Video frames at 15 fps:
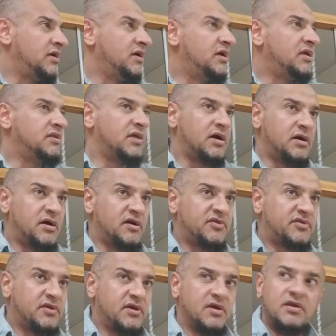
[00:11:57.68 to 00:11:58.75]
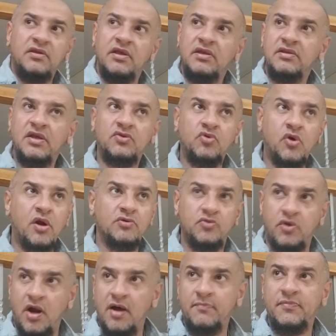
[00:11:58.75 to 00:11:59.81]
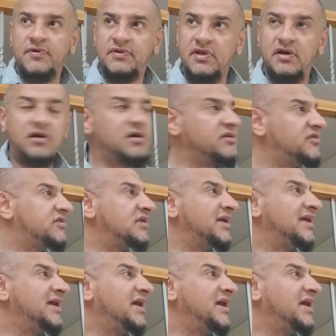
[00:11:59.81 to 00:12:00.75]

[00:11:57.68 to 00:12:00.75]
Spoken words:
the earth, the turab, the earth